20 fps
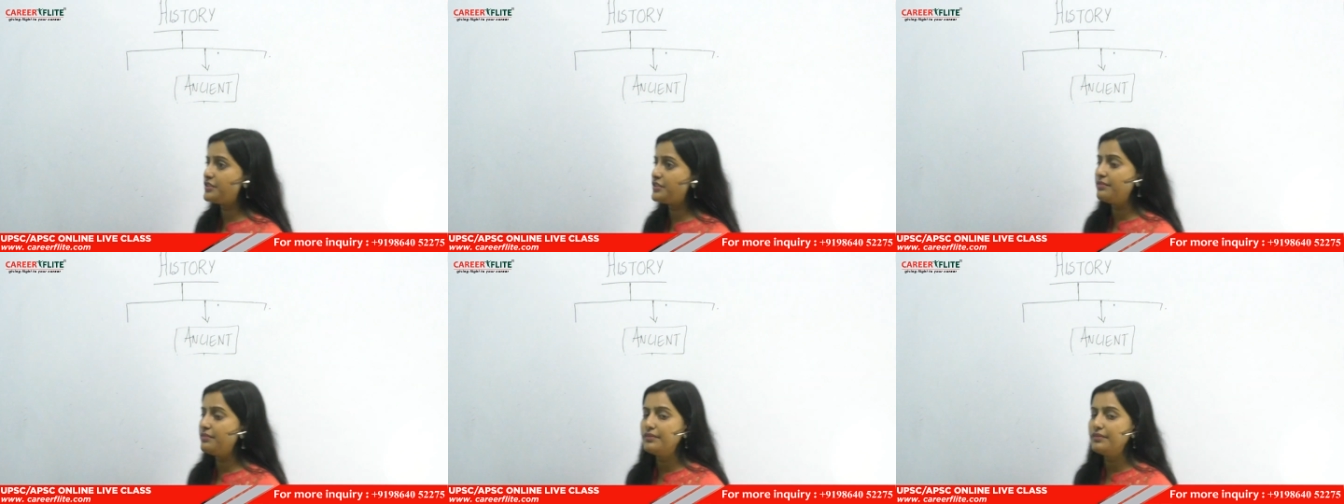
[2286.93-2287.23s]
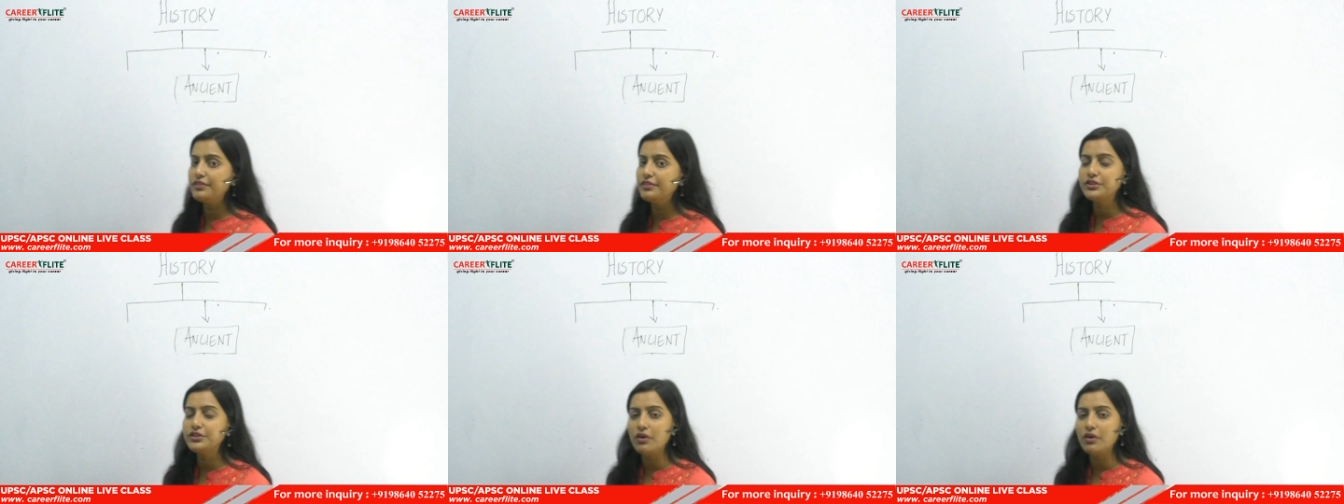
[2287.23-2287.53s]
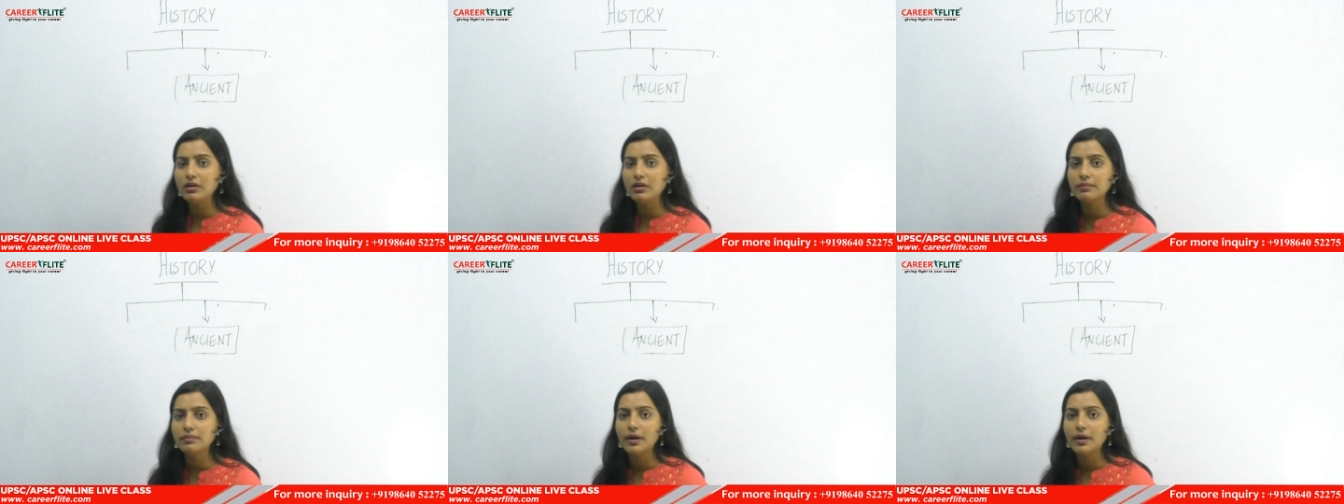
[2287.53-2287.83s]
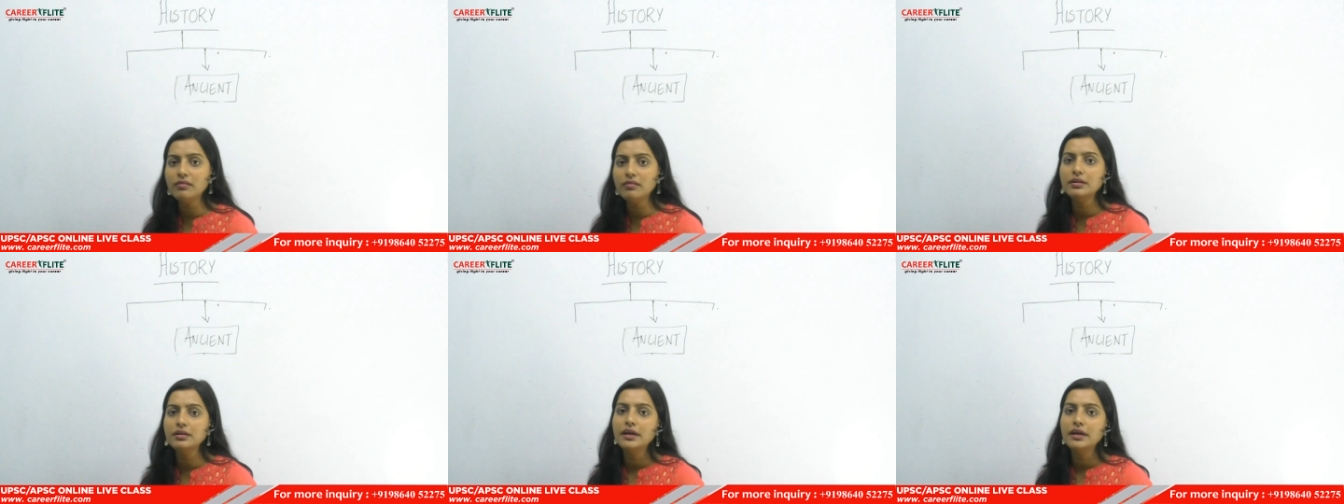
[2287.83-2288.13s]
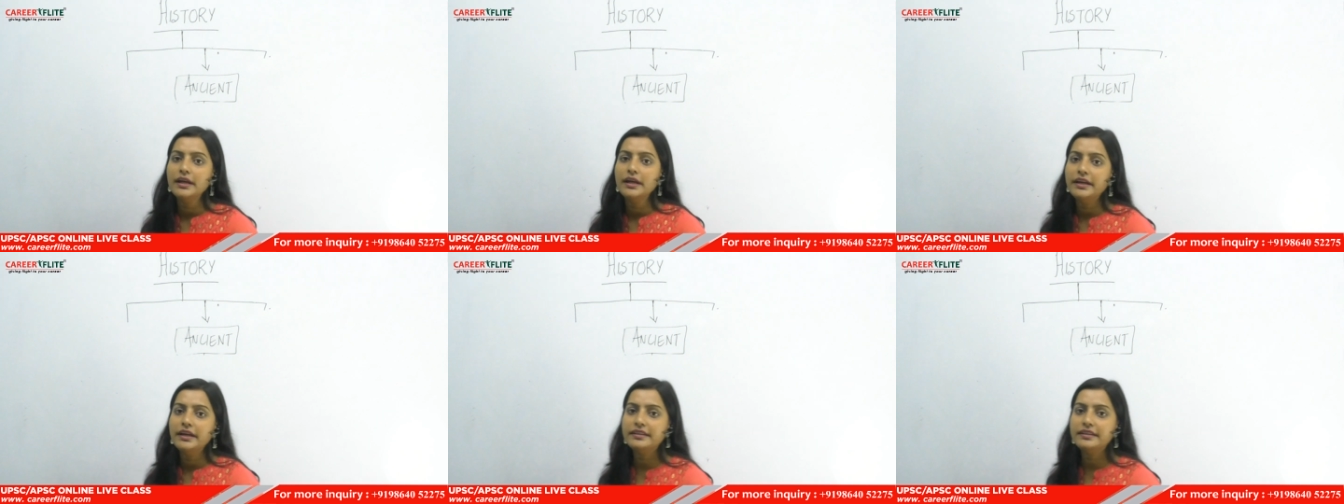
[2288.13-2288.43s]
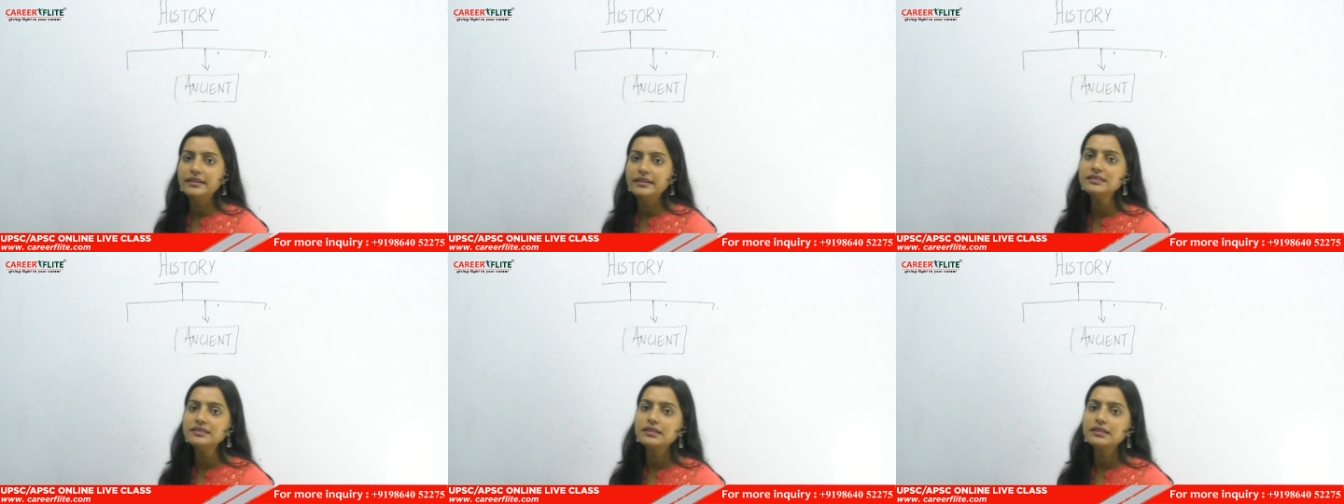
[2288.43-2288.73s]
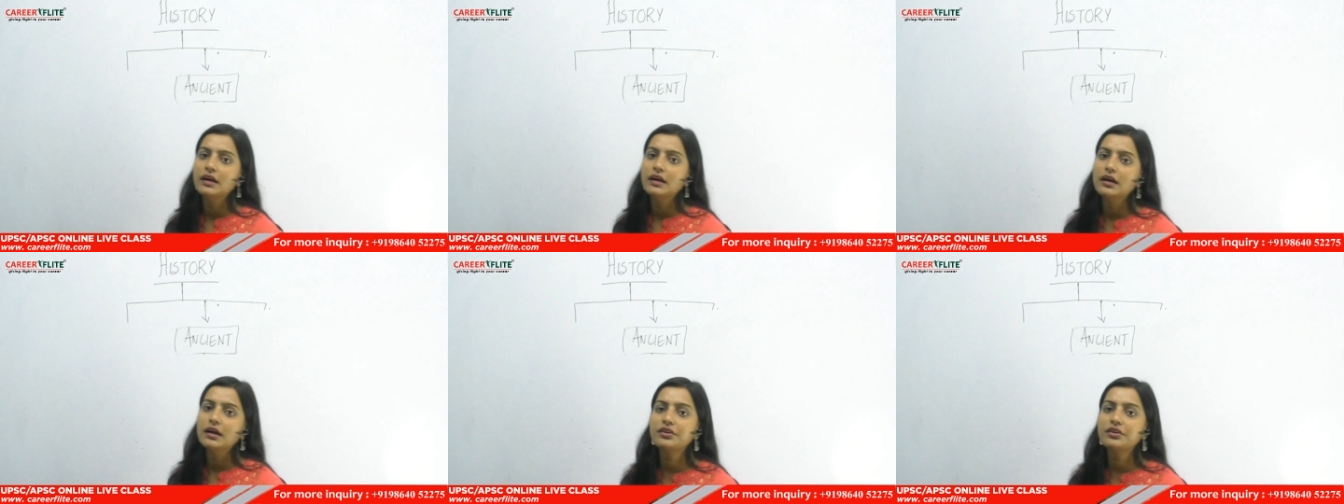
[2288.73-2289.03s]
when we talk about, it is
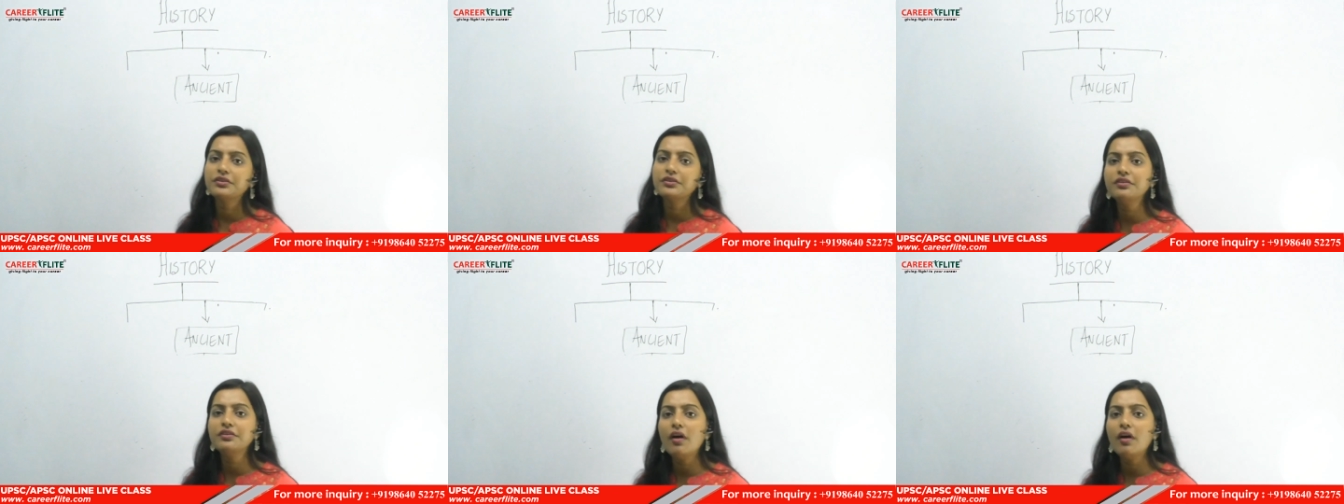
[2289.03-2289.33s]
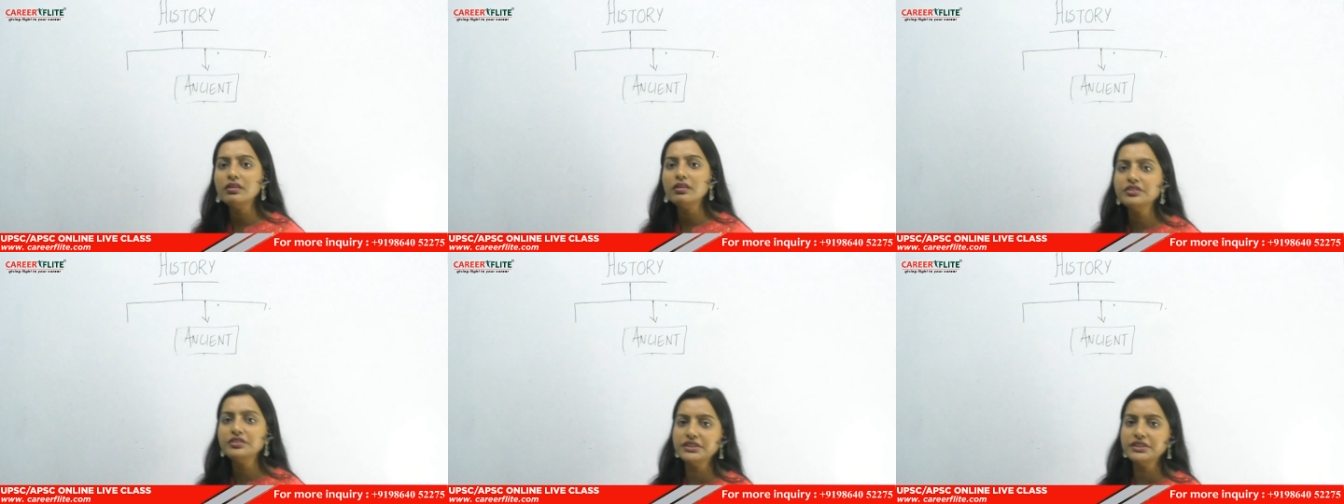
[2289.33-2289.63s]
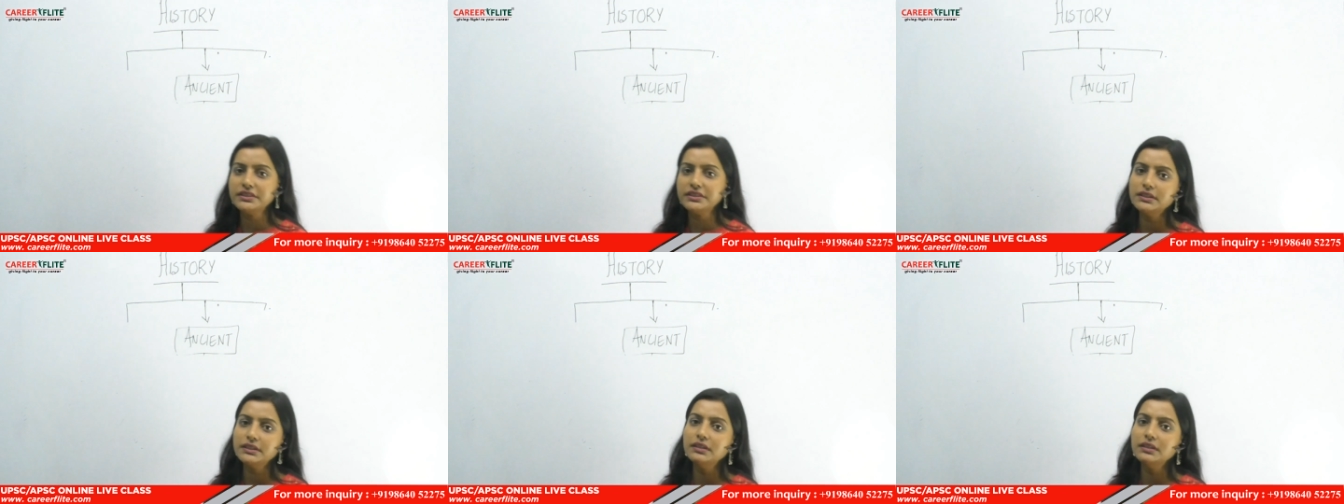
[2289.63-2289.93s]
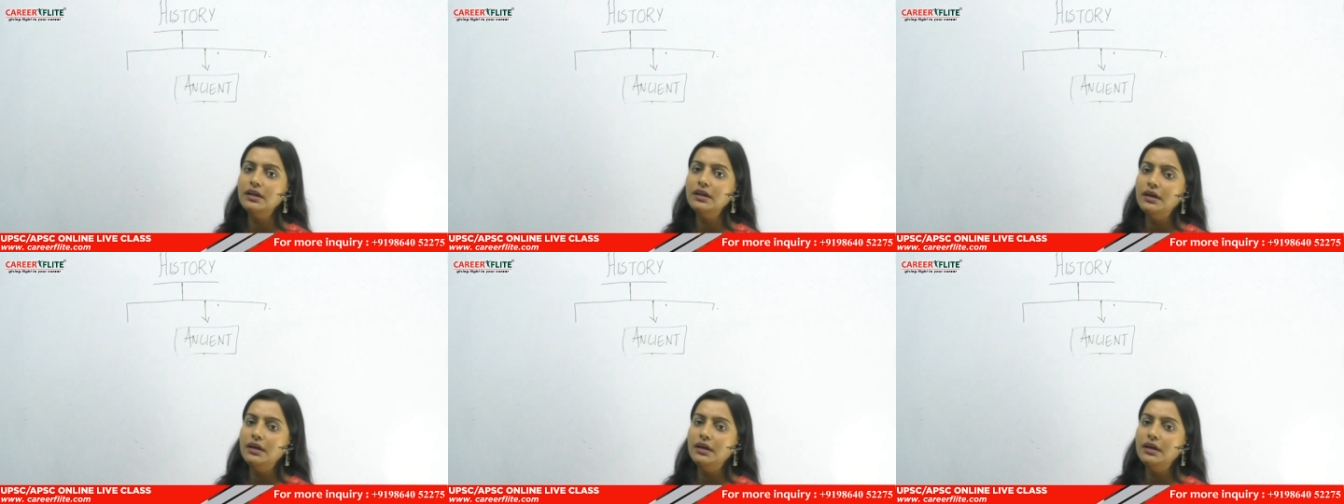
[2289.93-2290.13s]
a chronological